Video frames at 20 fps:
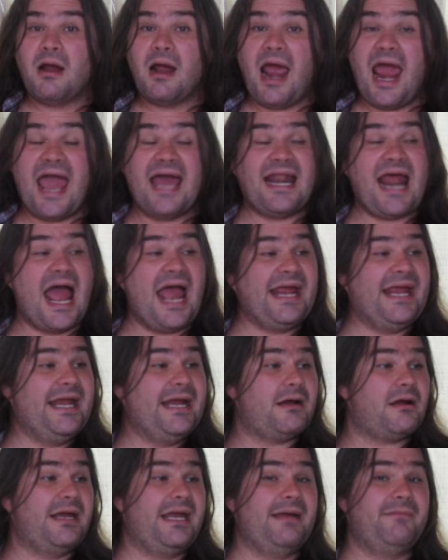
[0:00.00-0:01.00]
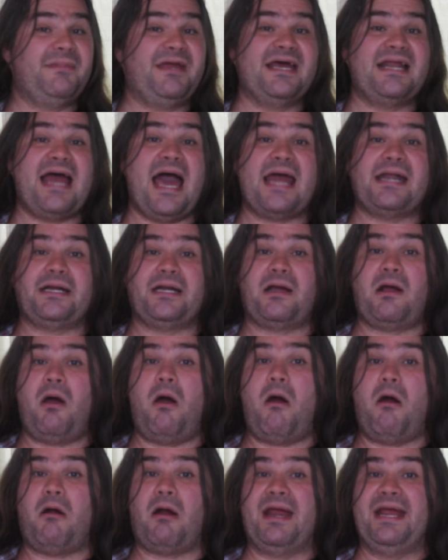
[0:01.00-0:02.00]
and I hear him get out of the
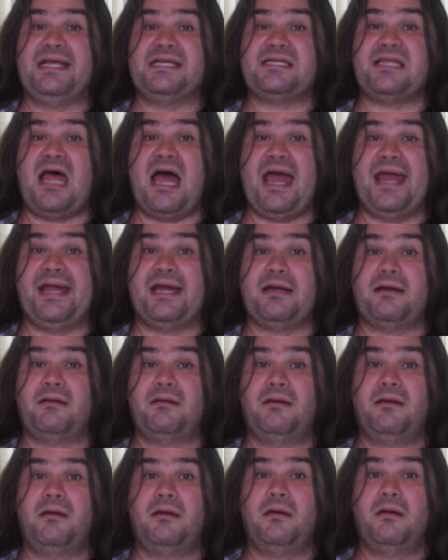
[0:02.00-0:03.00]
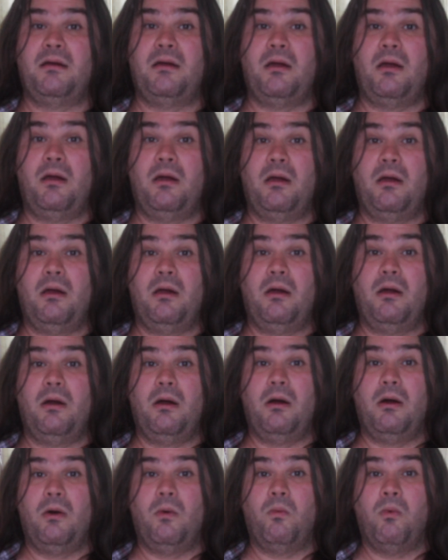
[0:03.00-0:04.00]
car. He's like,
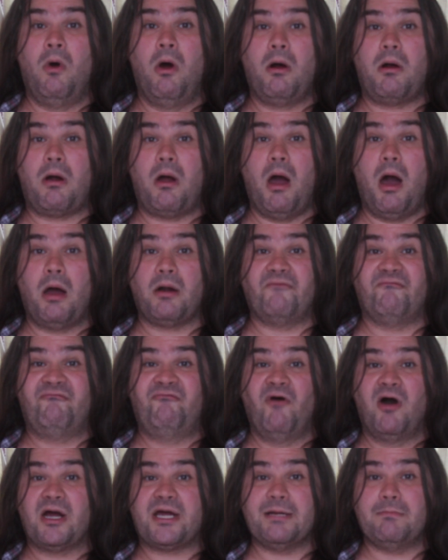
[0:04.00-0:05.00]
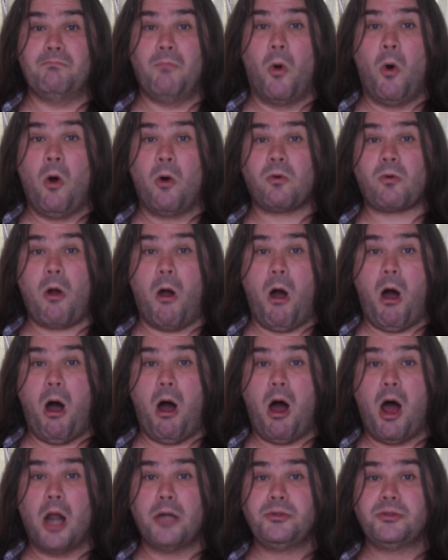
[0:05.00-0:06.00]
what kind of fucking
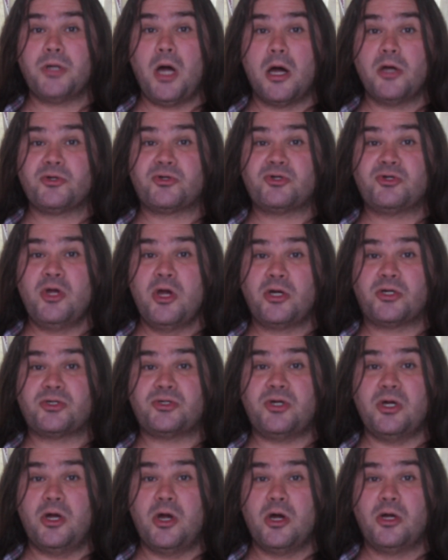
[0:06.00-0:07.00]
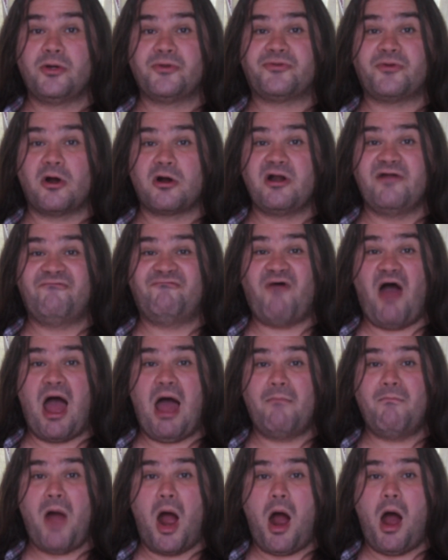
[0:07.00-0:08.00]
moron does 60 in a
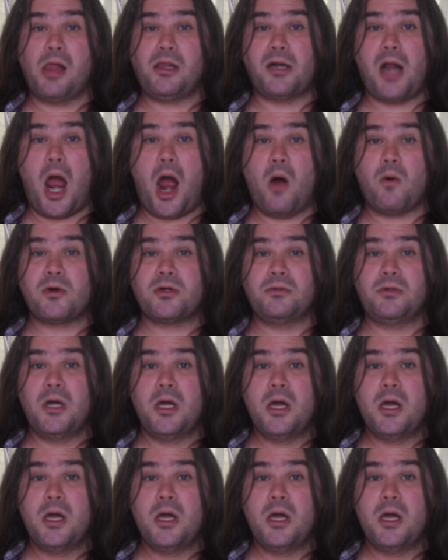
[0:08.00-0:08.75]
35 mile an hour